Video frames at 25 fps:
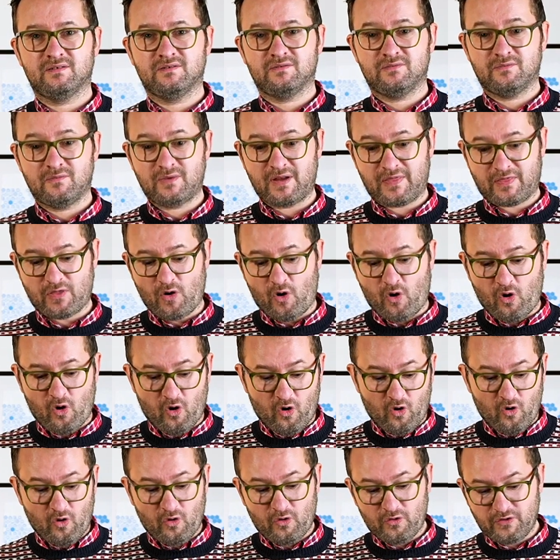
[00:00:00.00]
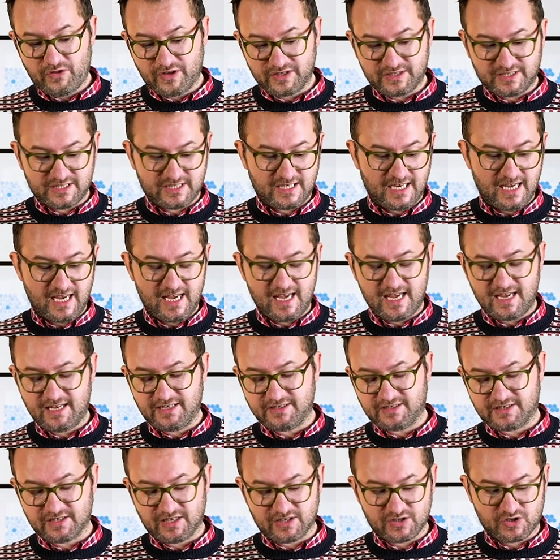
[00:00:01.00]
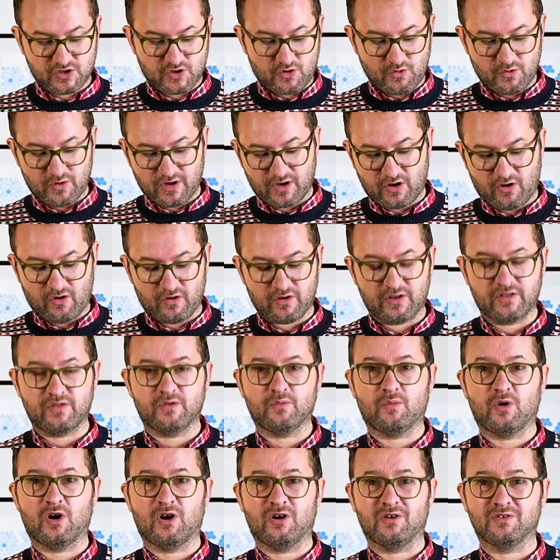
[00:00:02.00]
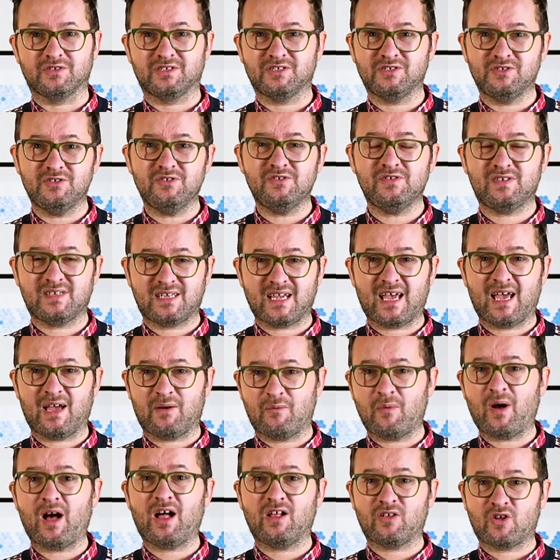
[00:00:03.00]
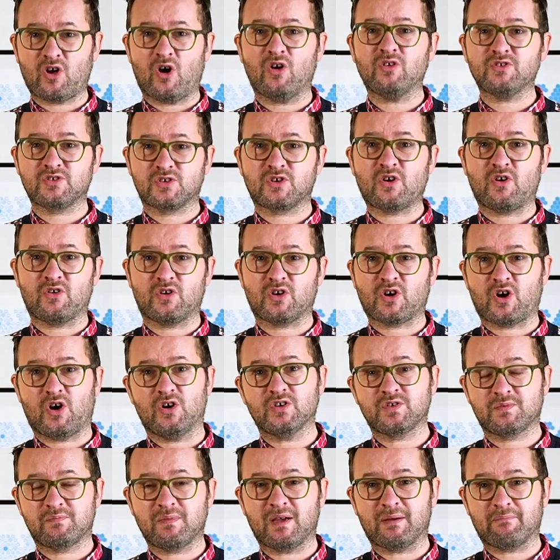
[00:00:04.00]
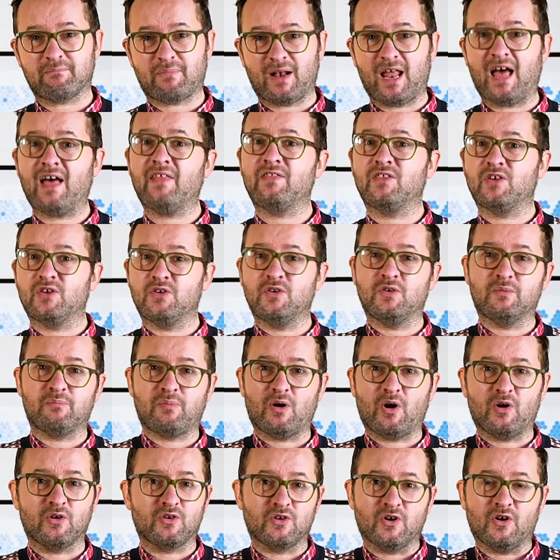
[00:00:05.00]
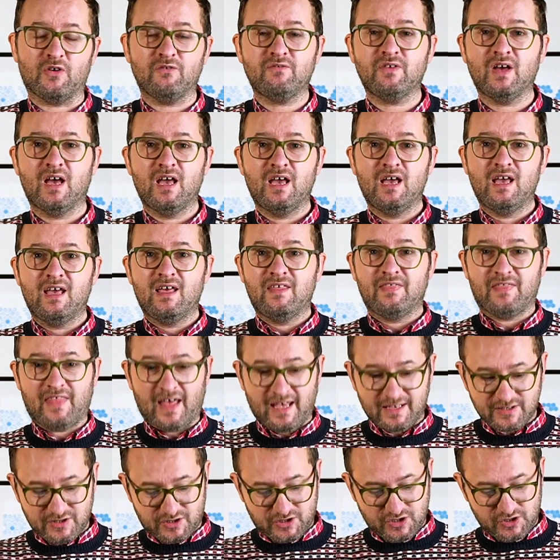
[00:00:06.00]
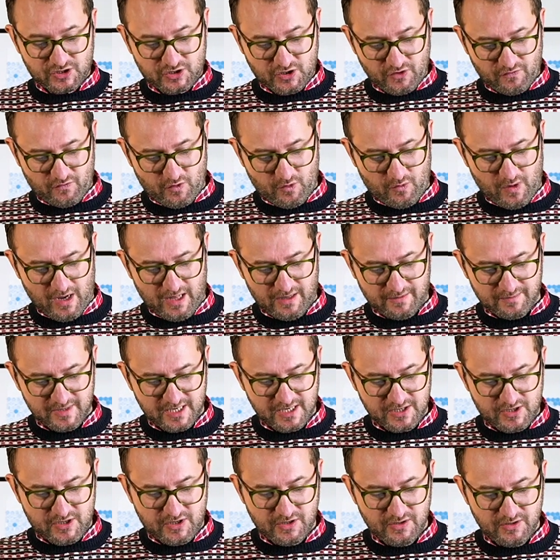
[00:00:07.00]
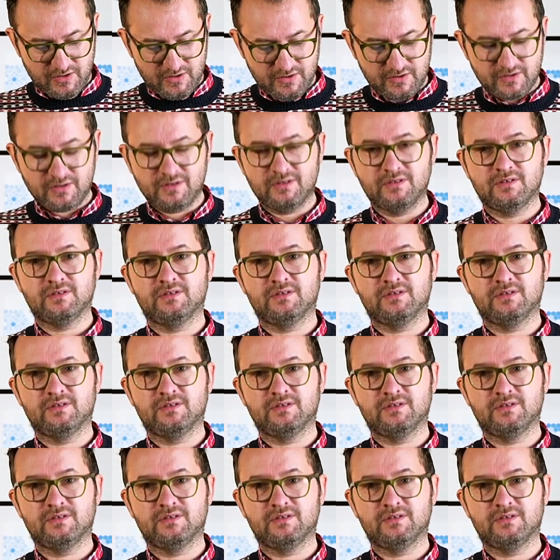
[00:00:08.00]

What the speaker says: with all the change that's going on in the world. And you saying, well, God's got a cosmic plan that you're part of, that's just overwhelming too.